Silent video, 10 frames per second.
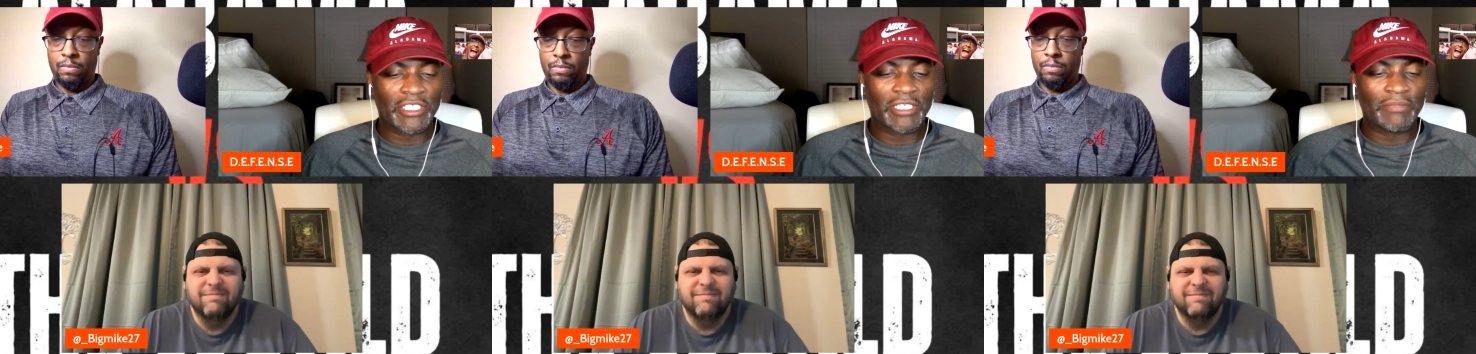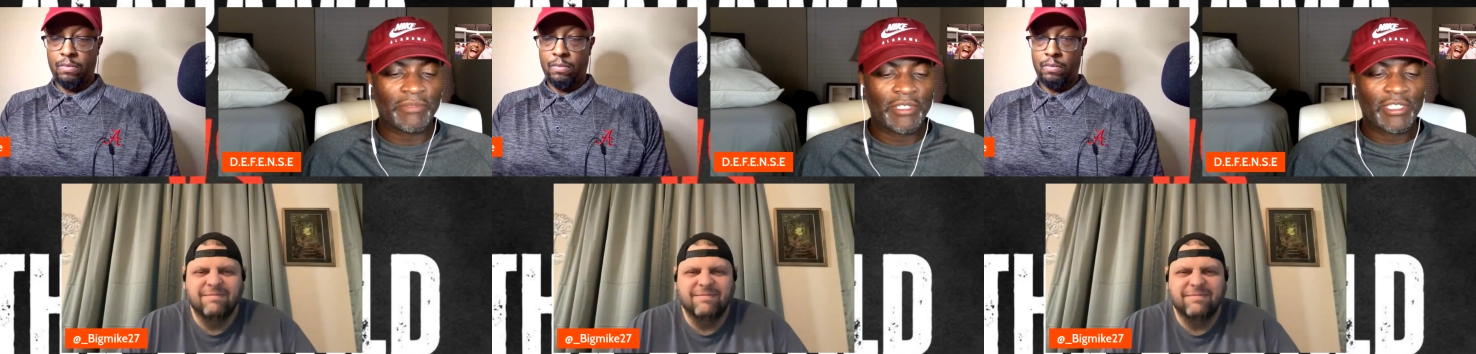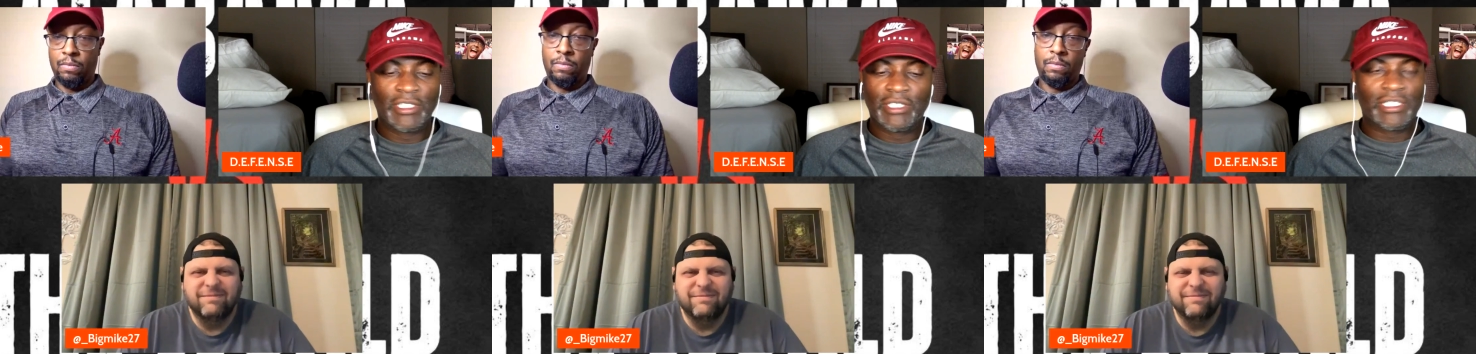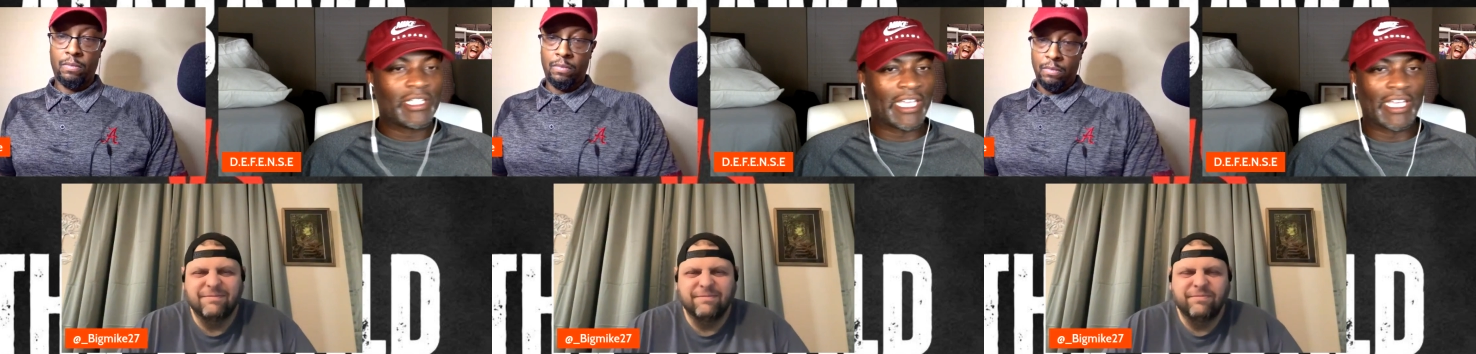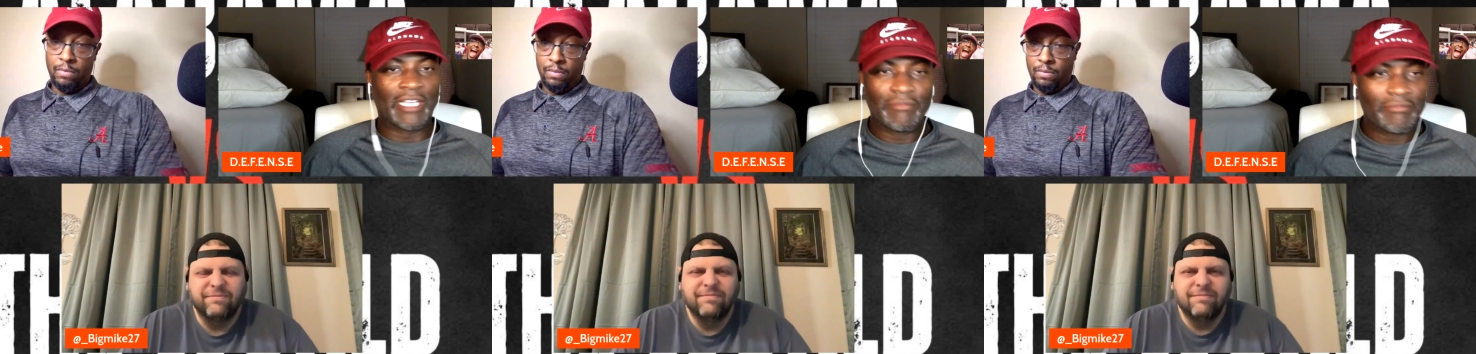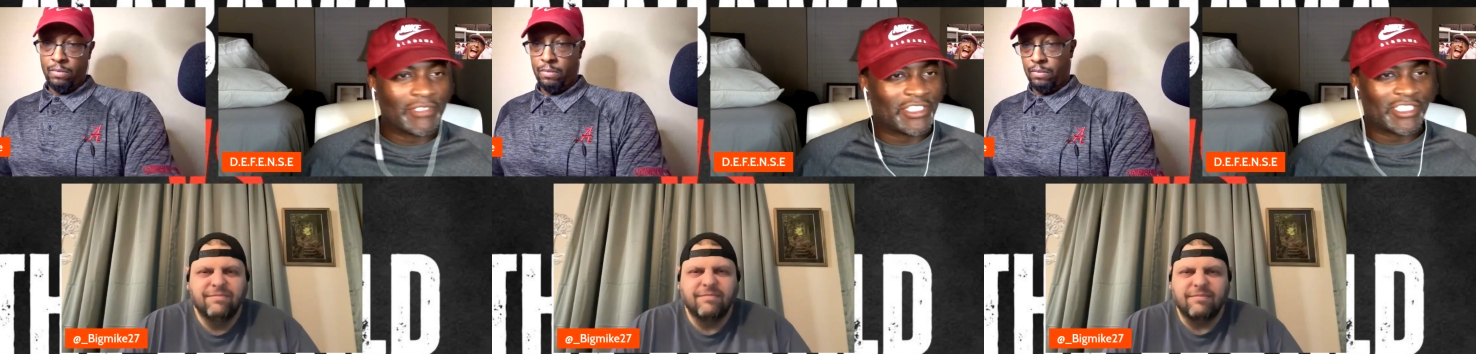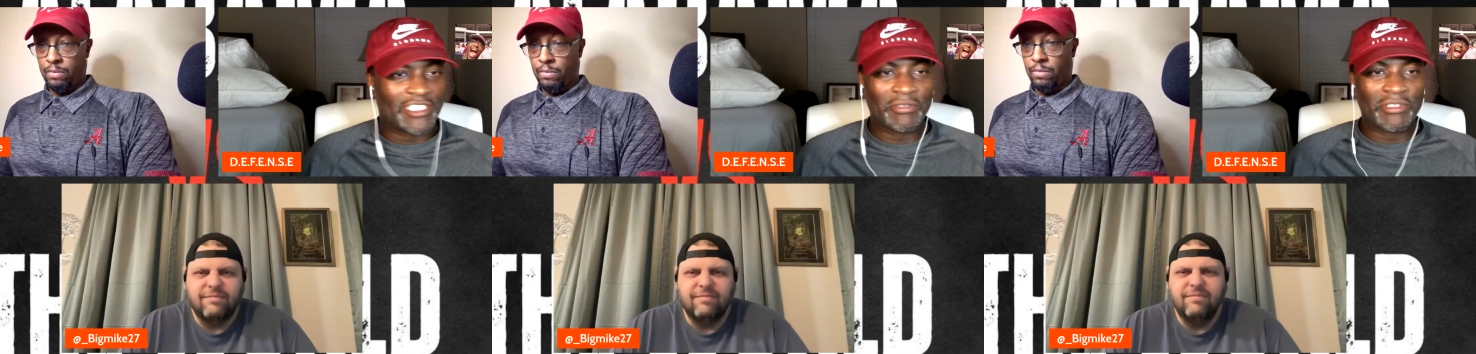Speaker 1: Um, again, let's
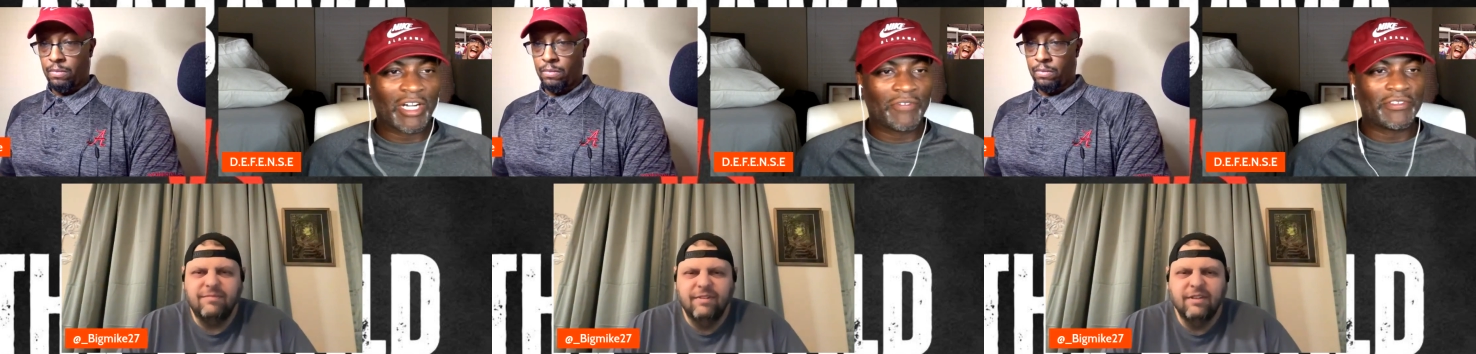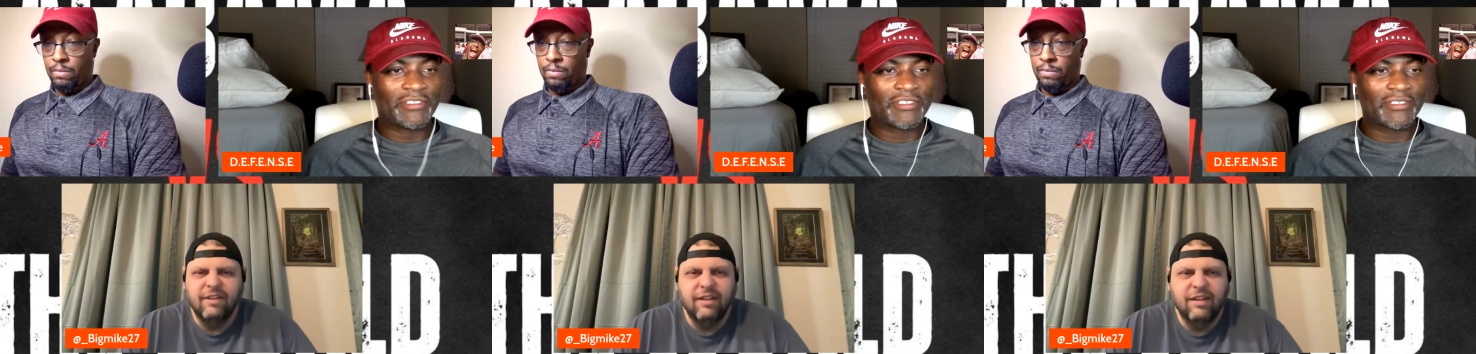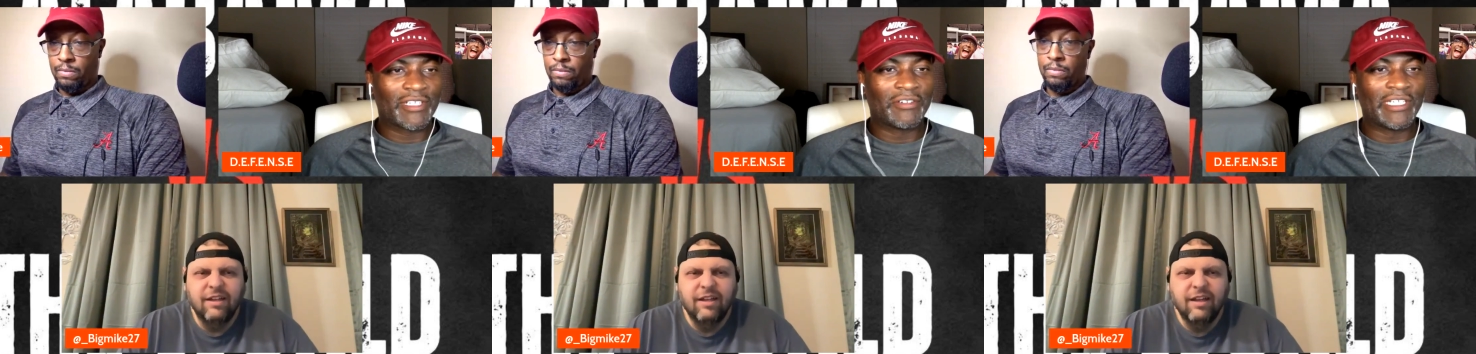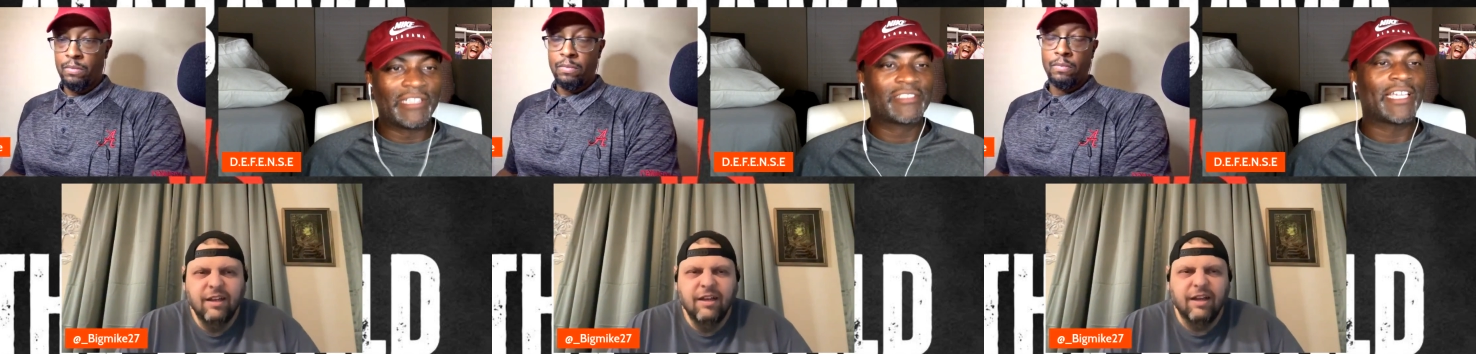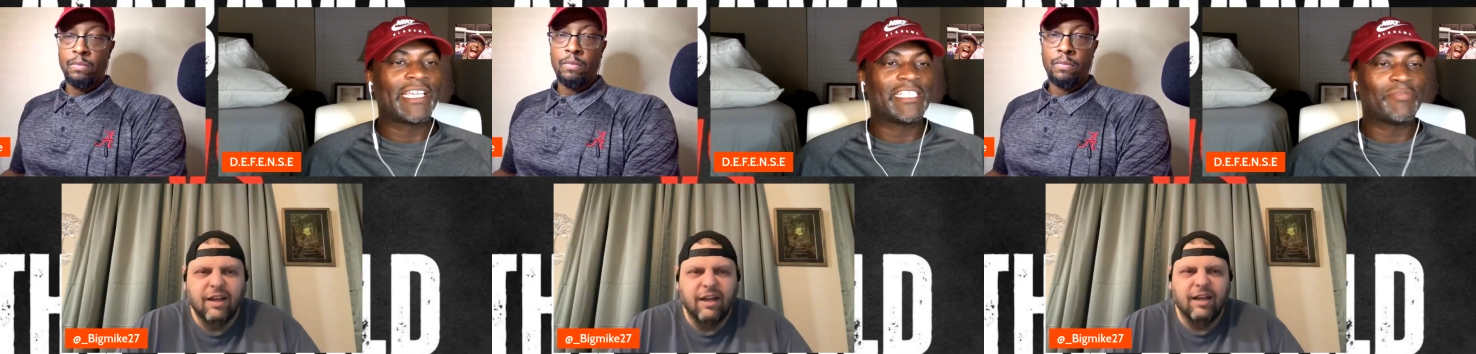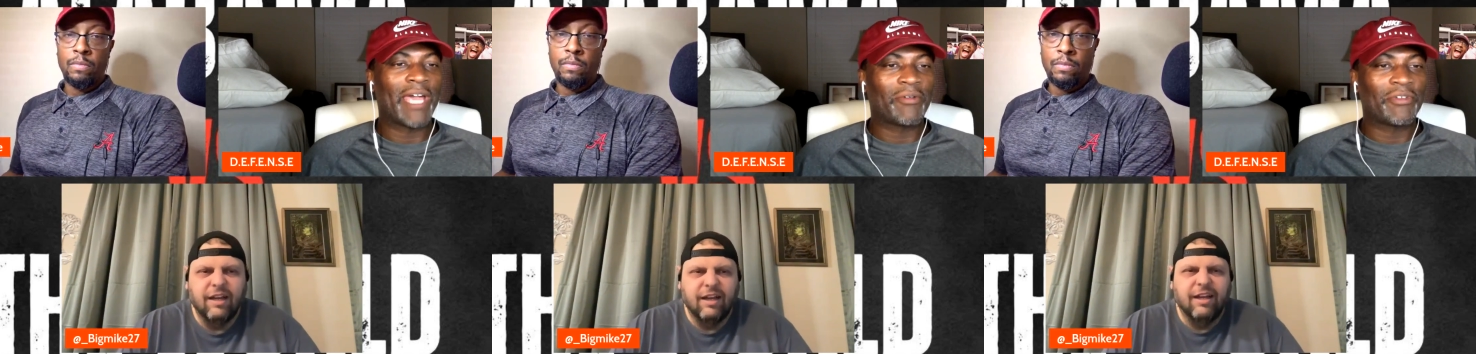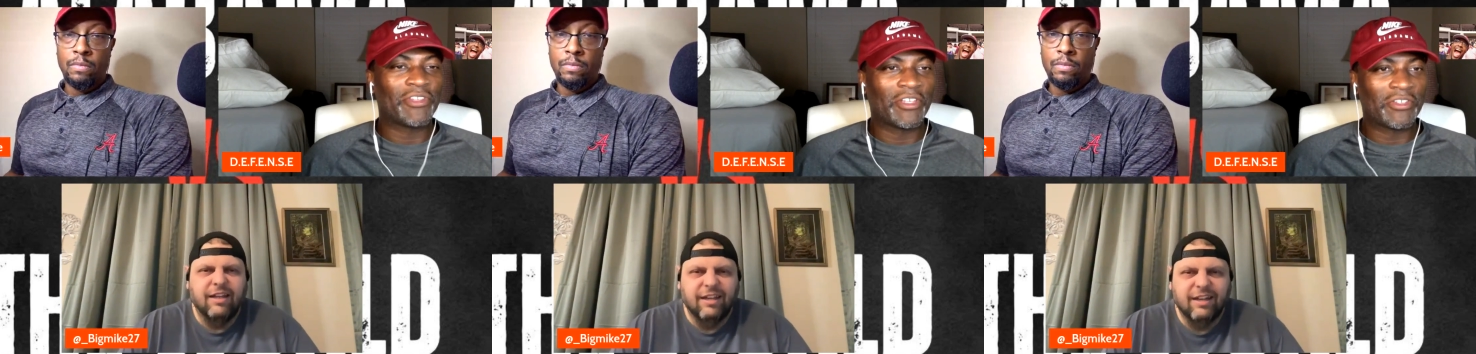just see what the offense. Oh, he looks like he's back with another